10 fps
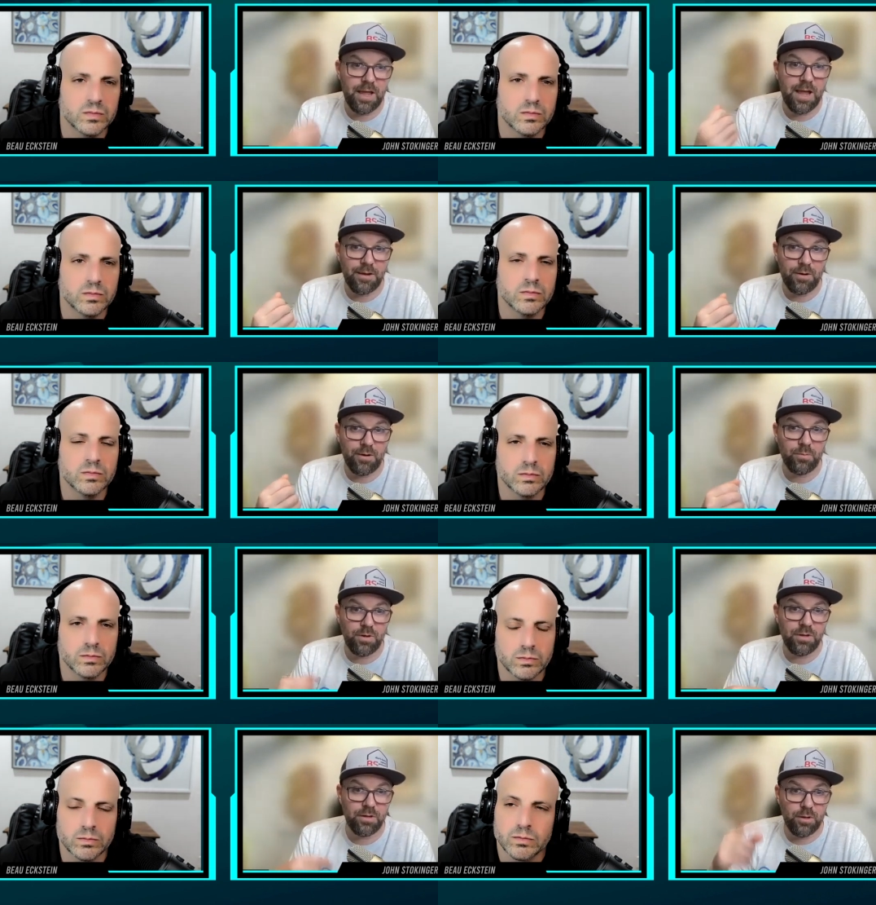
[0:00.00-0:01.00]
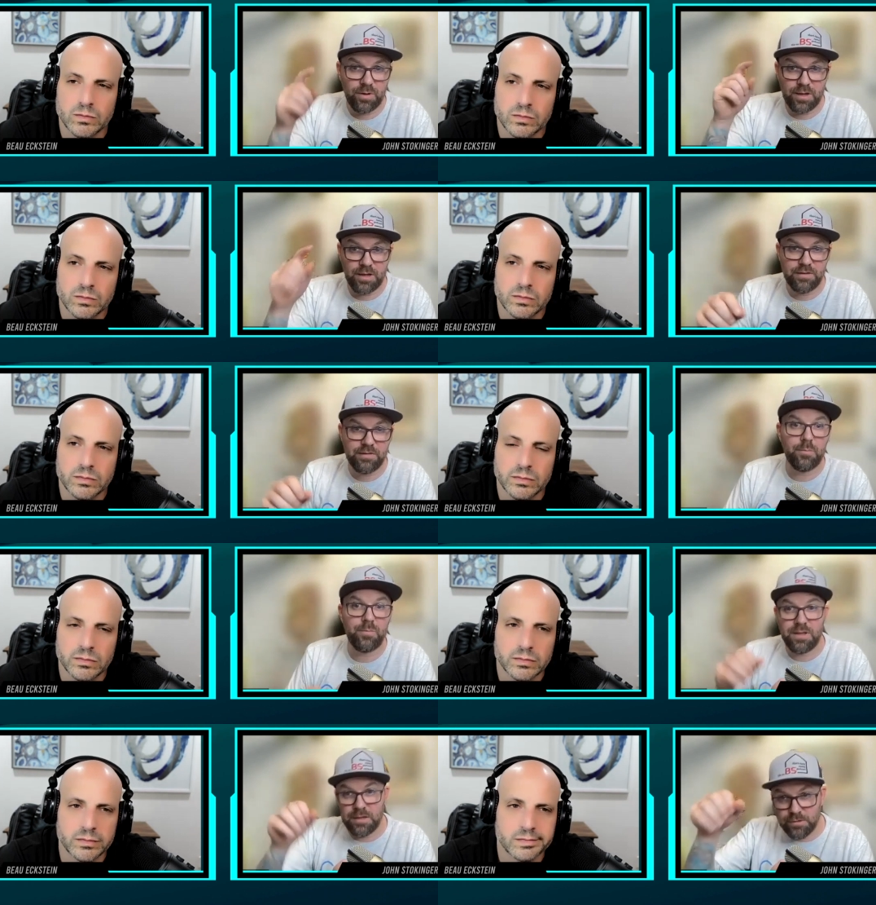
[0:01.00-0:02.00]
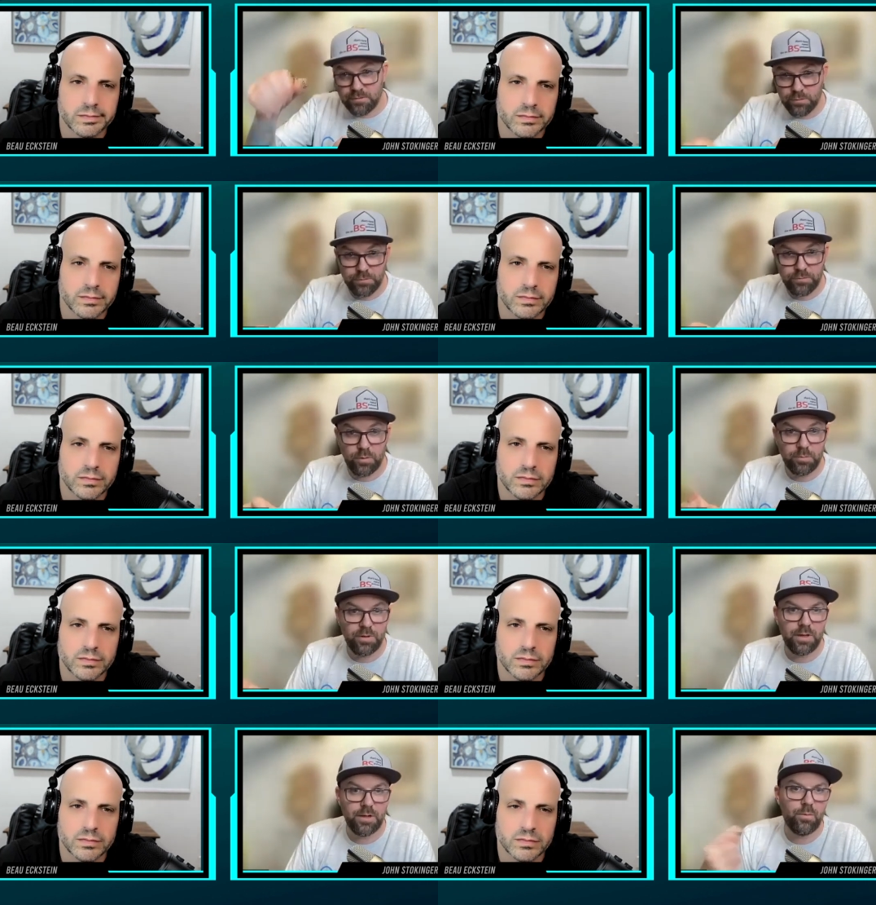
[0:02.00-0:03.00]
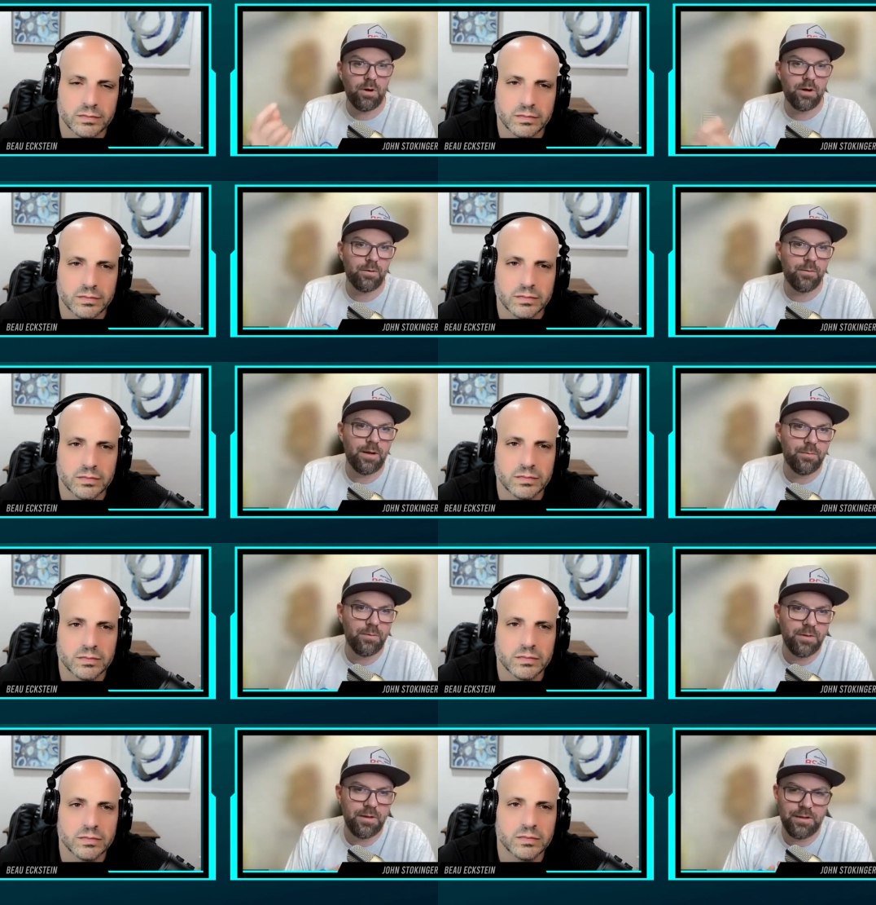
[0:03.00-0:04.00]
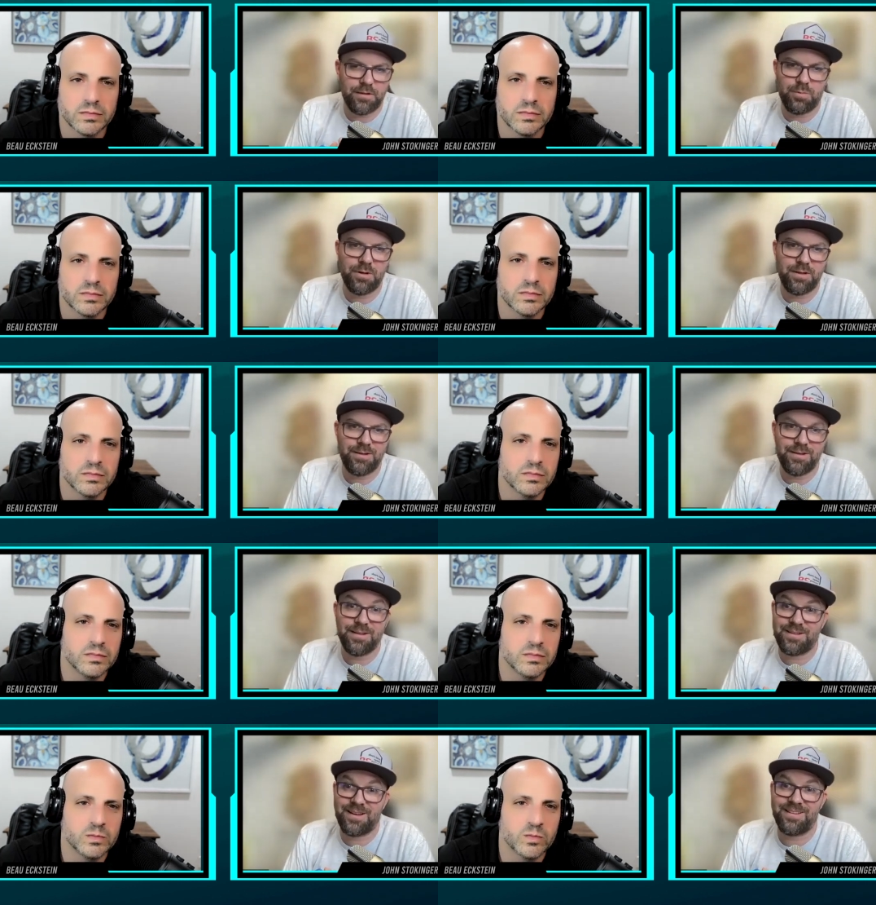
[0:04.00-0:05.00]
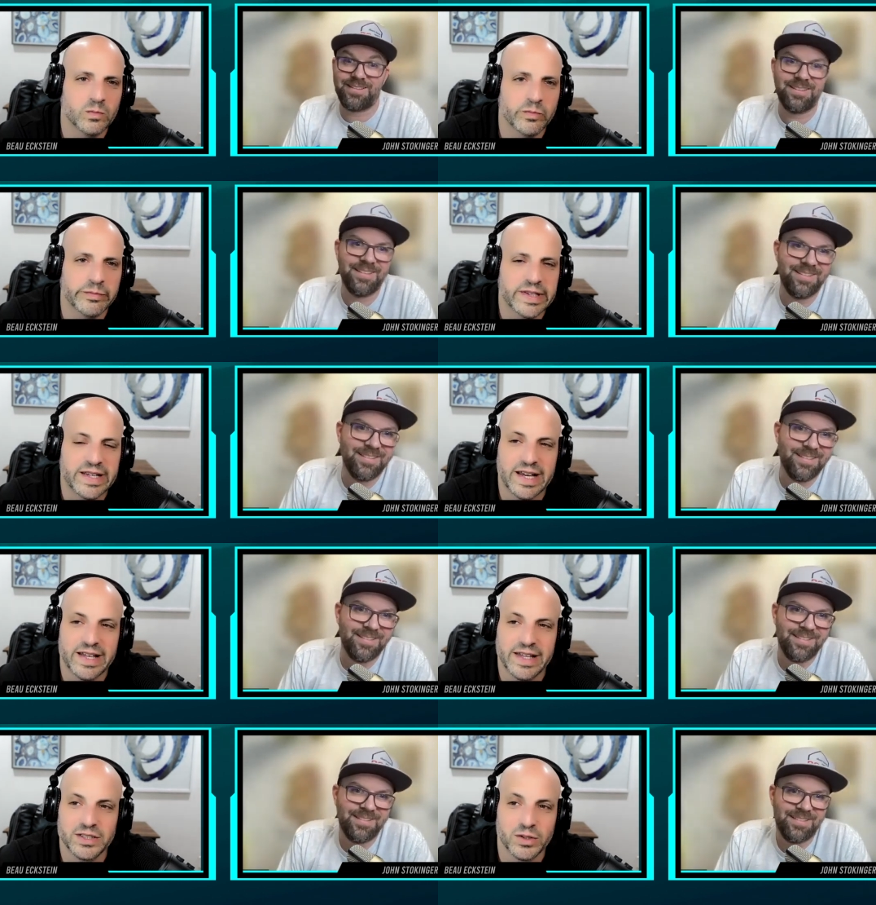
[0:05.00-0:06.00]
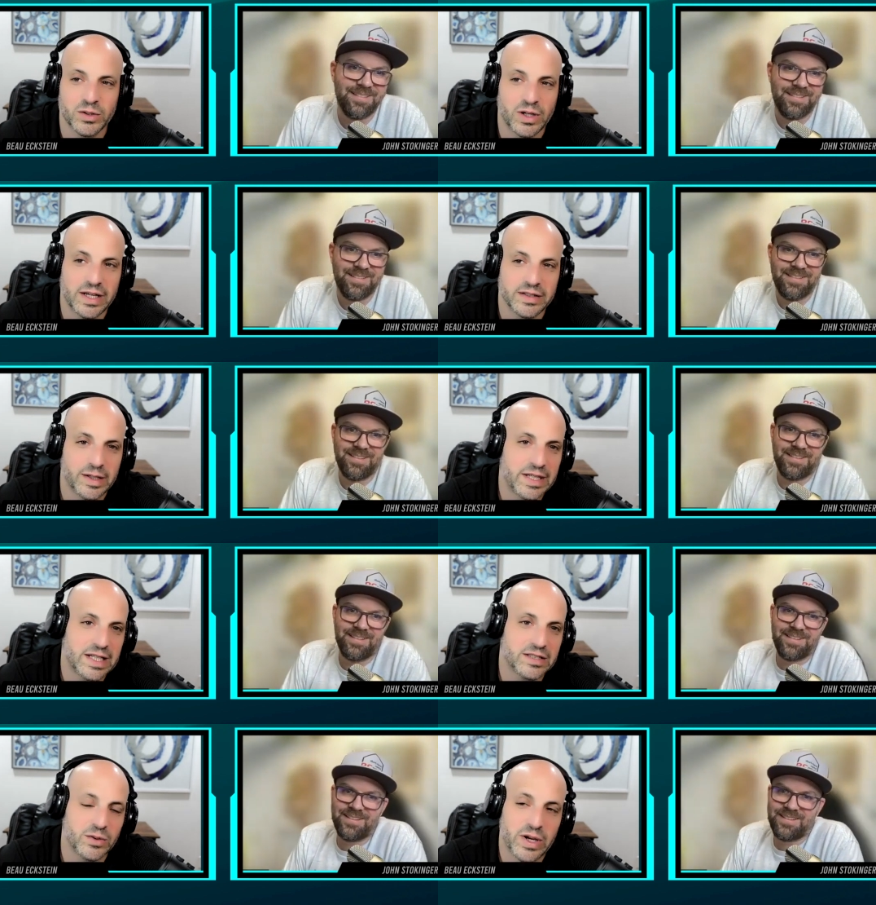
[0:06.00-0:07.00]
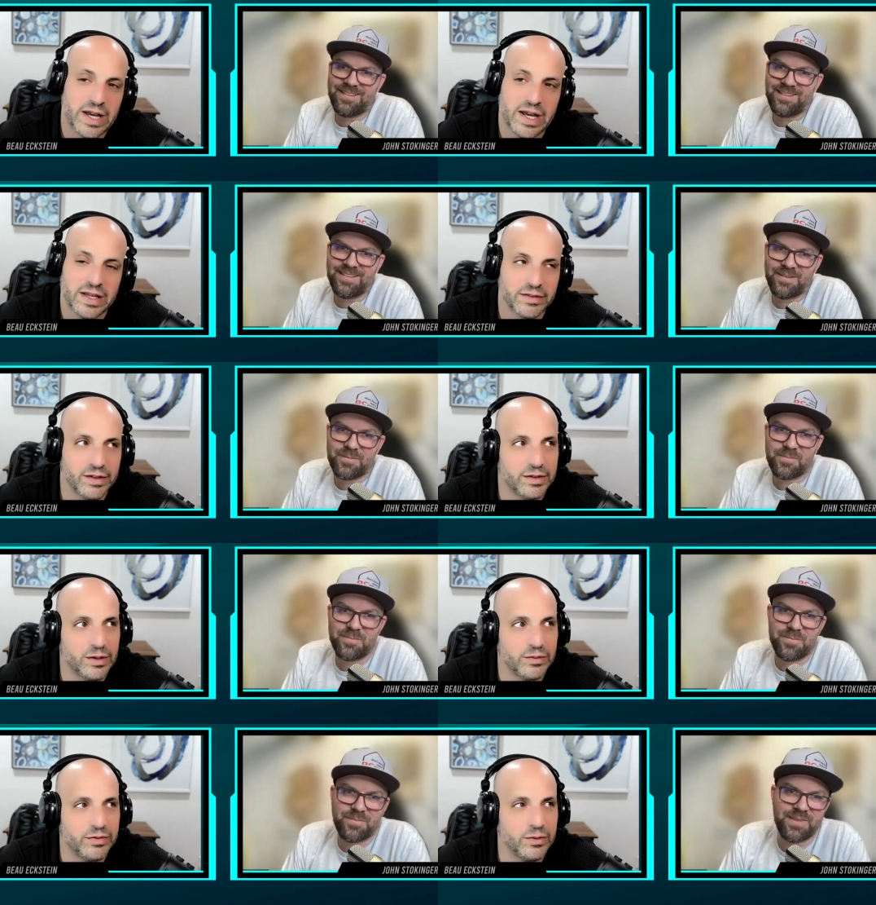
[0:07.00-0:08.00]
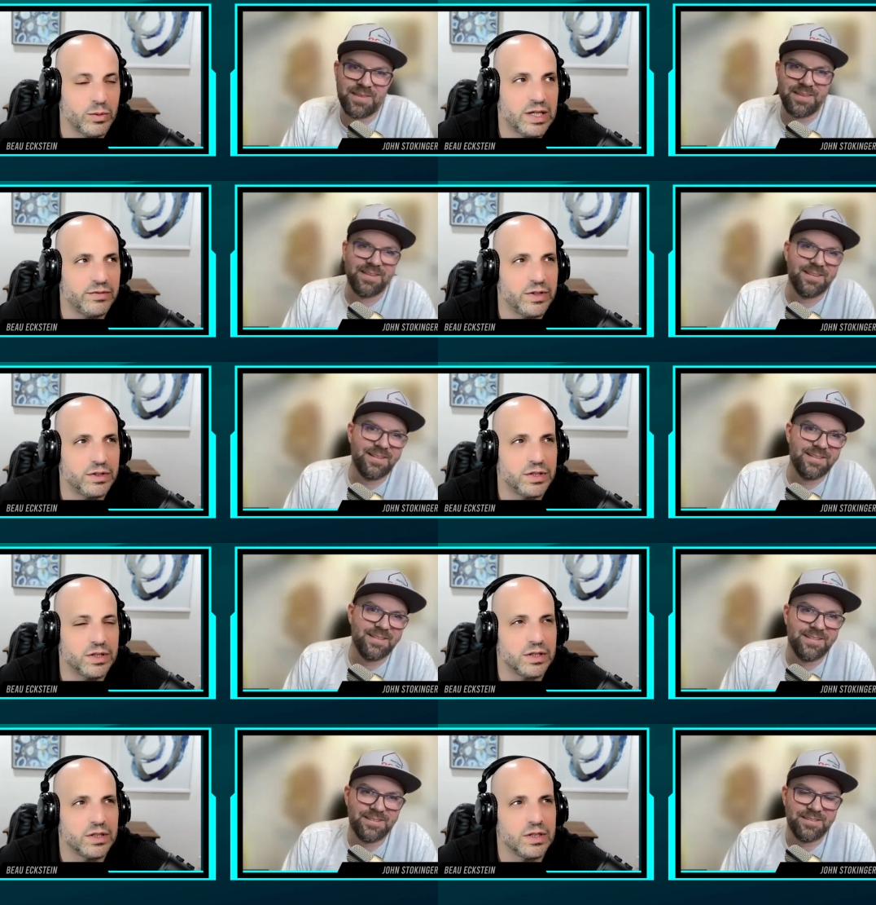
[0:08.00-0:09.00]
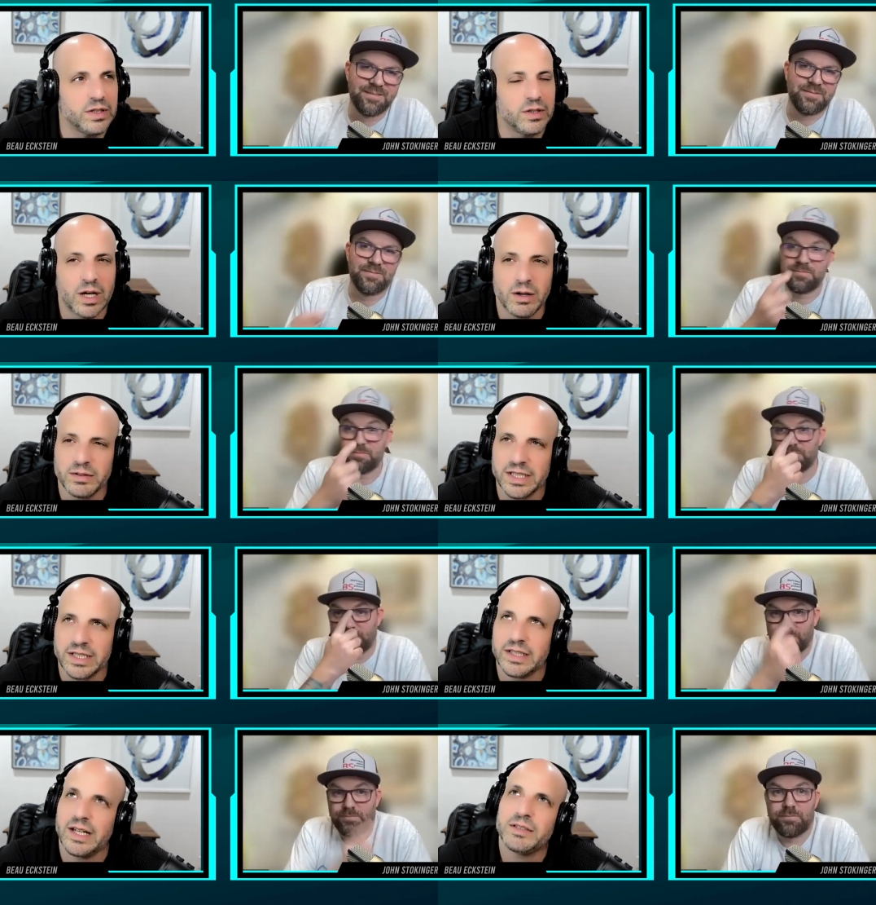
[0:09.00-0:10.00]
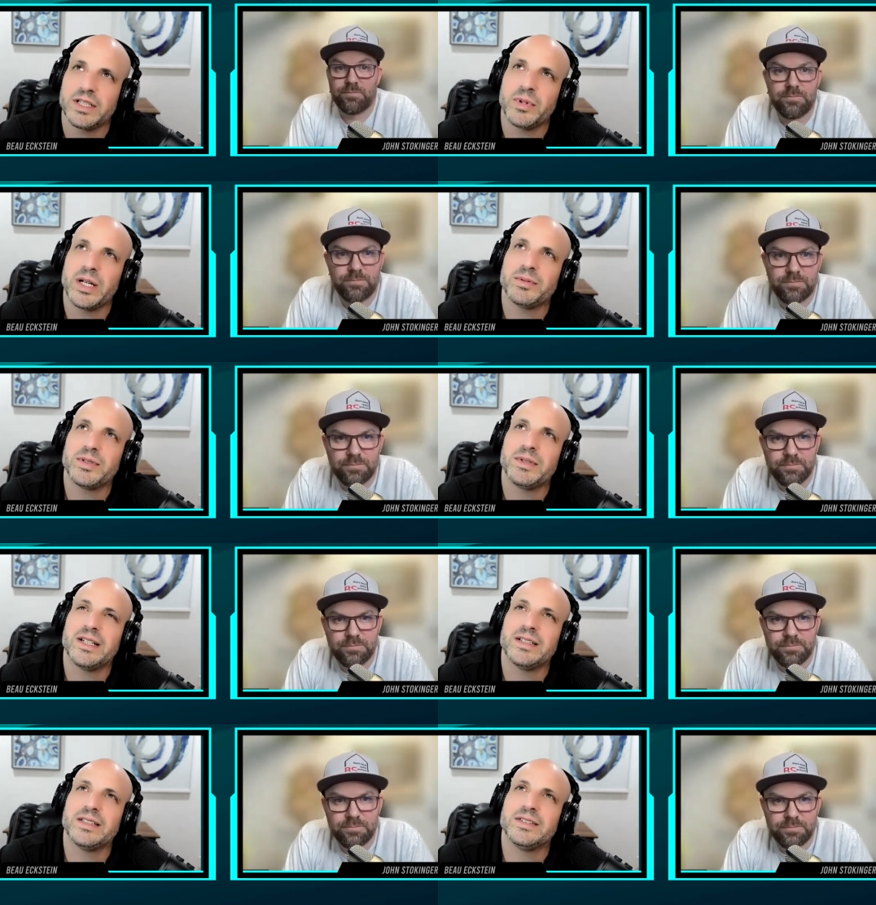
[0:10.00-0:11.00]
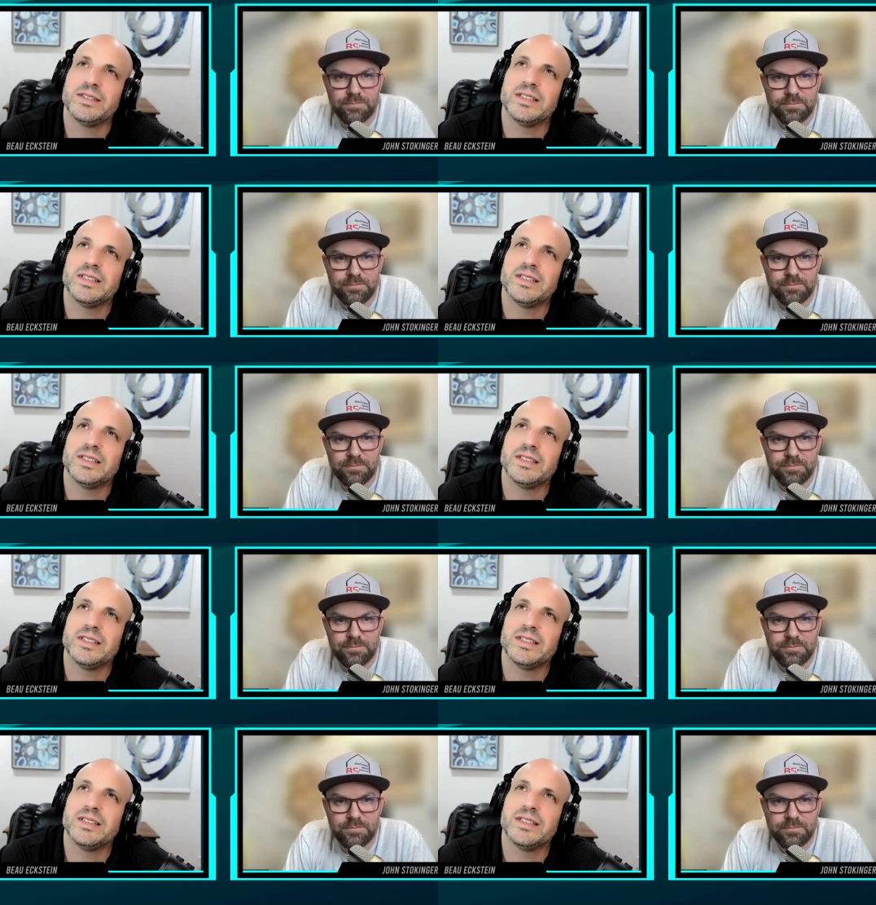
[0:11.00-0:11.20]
Speaker 1: add-on where you can go ahead and jump into the floor plan and walk around with it. It's pretty. It's nice.
Speaker 2: Yeah, that's cool. I, I mean, that's the way I the way of the future. Oh, I was gonna I was gonna bring up something else. I was